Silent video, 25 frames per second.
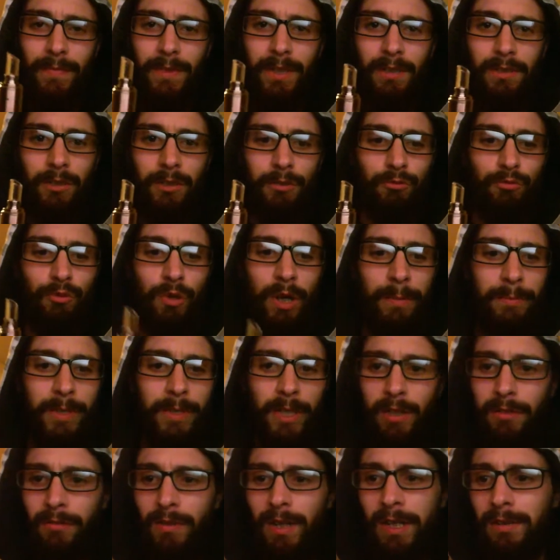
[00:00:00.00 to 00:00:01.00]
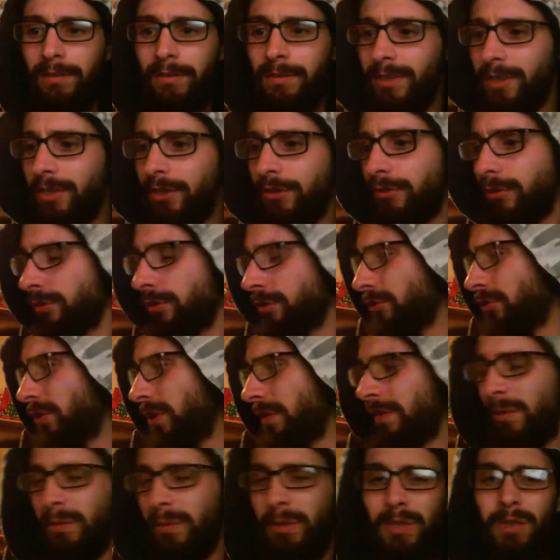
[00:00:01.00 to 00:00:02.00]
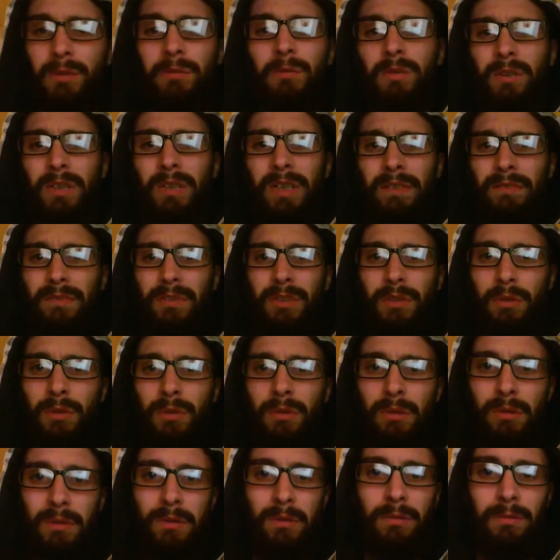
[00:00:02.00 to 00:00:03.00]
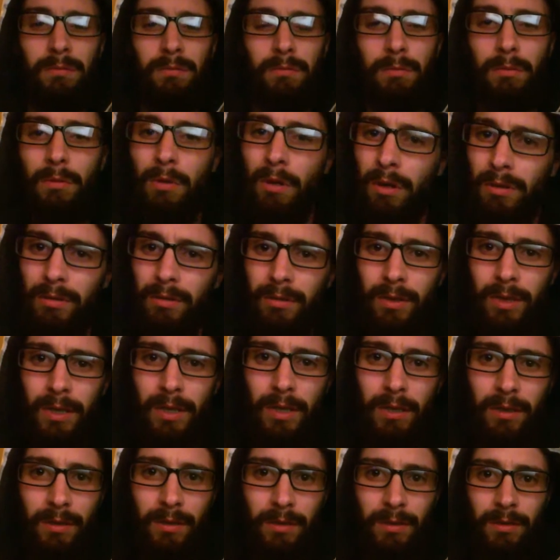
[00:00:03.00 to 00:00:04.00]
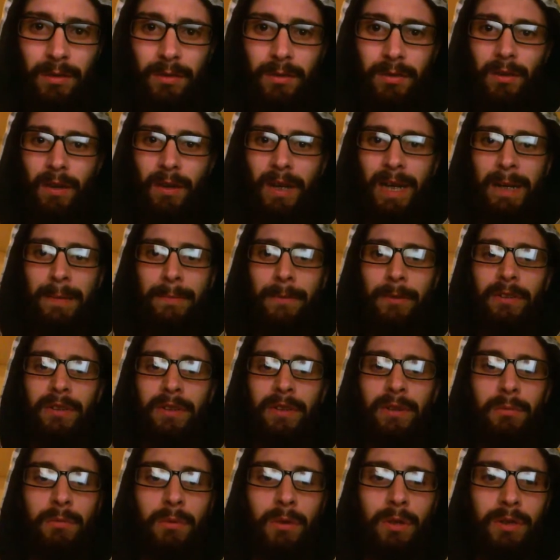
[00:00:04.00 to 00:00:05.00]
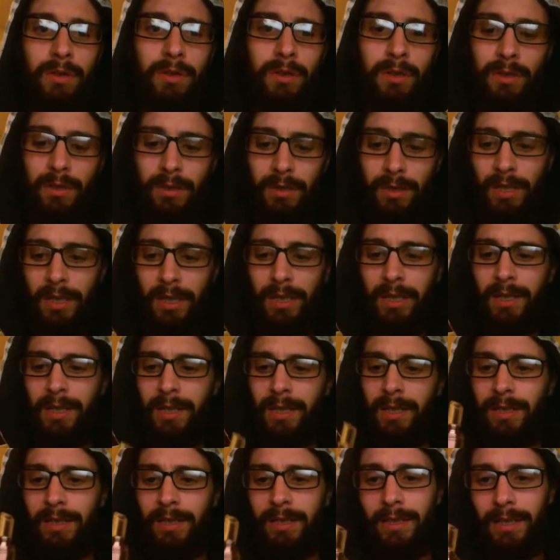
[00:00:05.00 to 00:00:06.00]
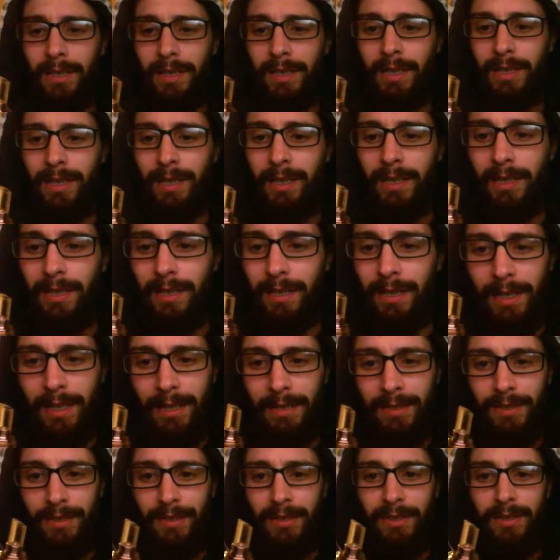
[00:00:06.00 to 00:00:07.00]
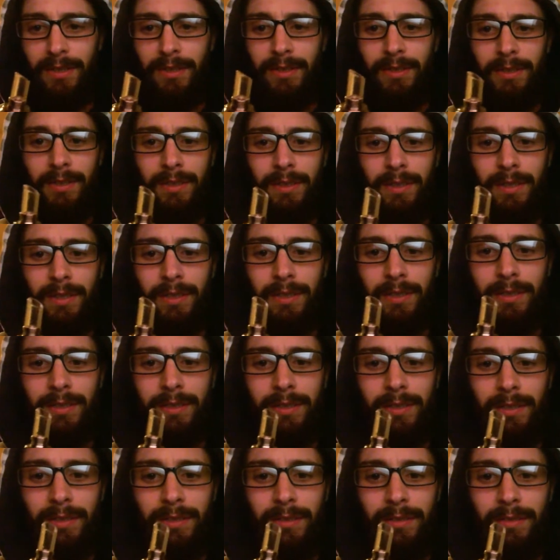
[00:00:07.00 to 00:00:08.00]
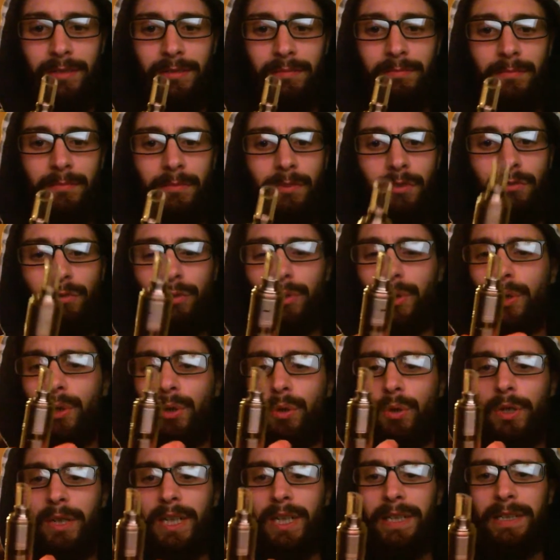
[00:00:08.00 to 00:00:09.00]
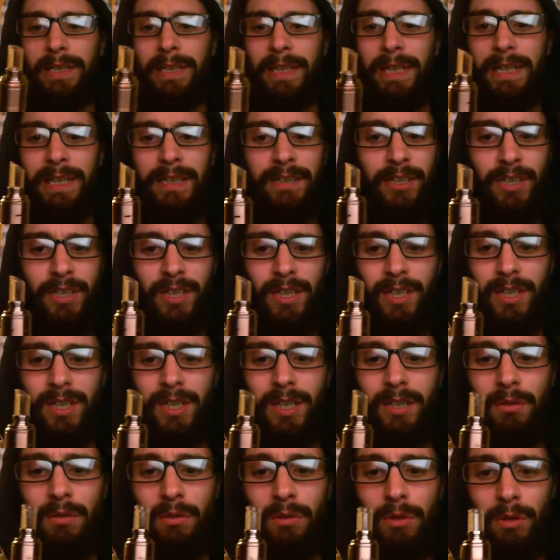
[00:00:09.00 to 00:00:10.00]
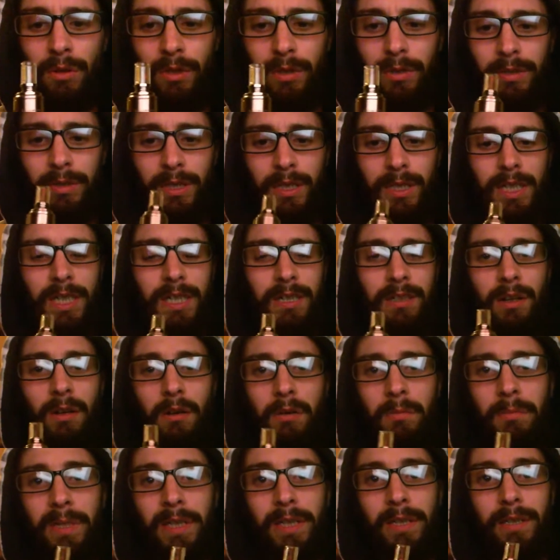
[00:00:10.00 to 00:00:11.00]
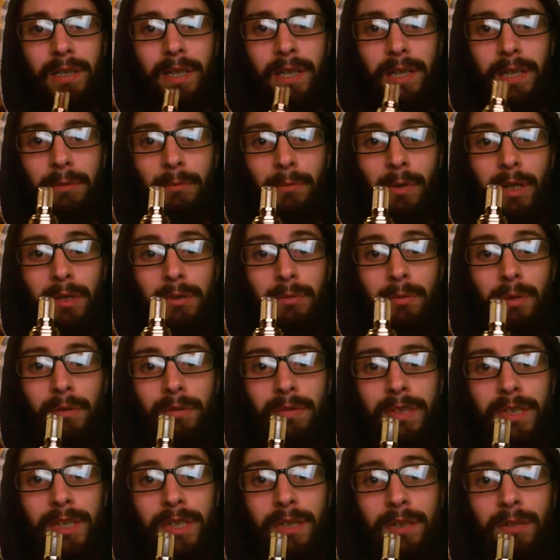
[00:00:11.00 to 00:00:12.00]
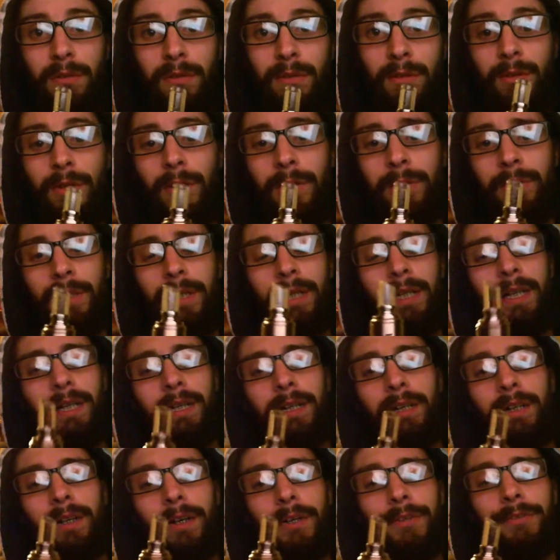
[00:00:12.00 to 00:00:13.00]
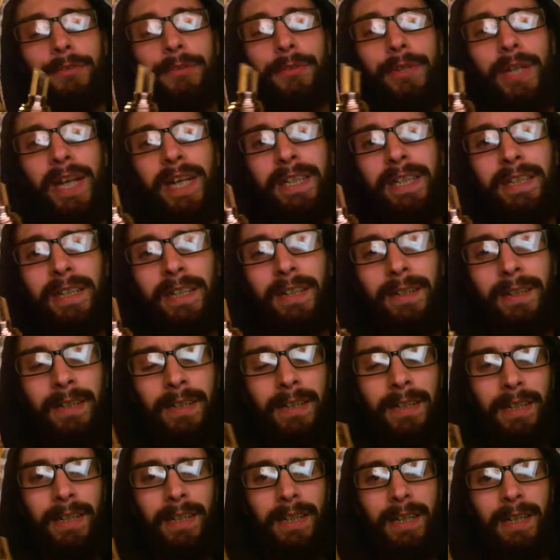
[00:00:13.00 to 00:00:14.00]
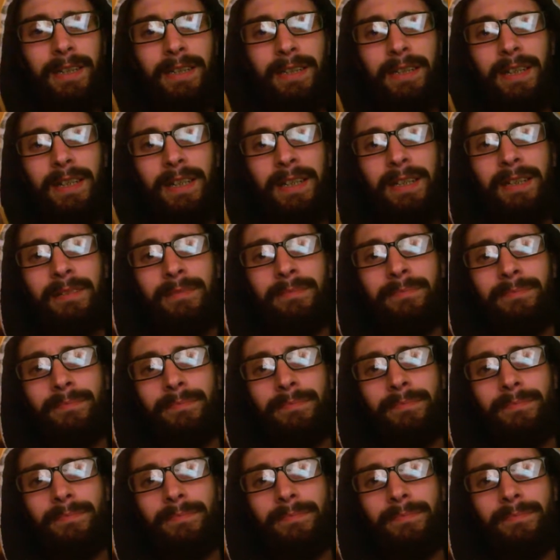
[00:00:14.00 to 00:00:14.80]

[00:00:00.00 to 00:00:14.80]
just wrapped it around a screwdriver, which I wasn't even sure what diameter it was, uh, and to a coil in there, just a single coil, because he told me that it works well with a single coil. I threw that in there, and then